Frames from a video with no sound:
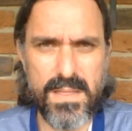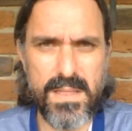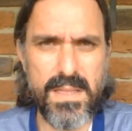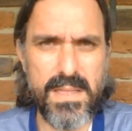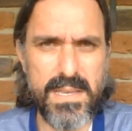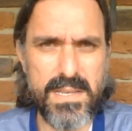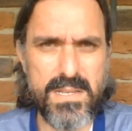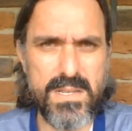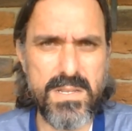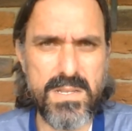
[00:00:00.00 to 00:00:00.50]

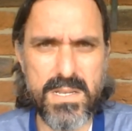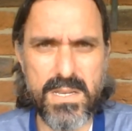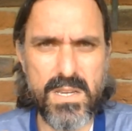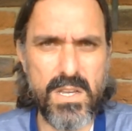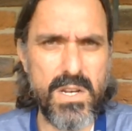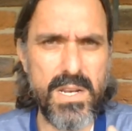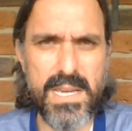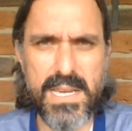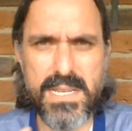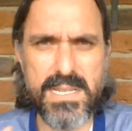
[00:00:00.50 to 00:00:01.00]
this is a
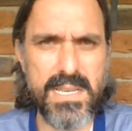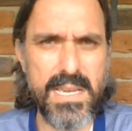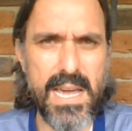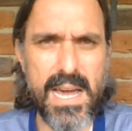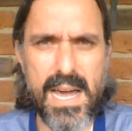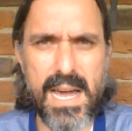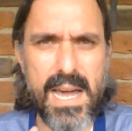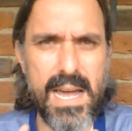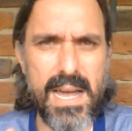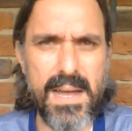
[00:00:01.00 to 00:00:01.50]
unique
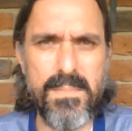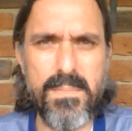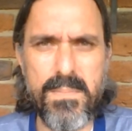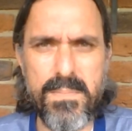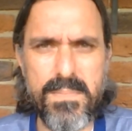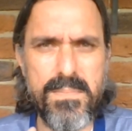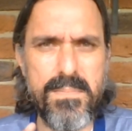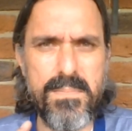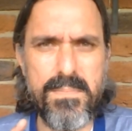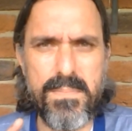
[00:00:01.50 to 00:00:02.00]
cigar,
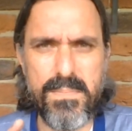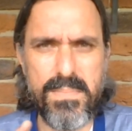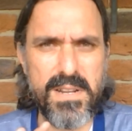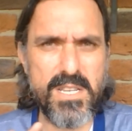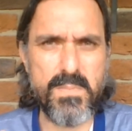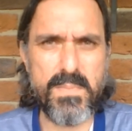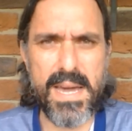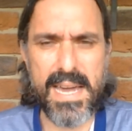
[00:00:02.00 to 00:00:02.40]
please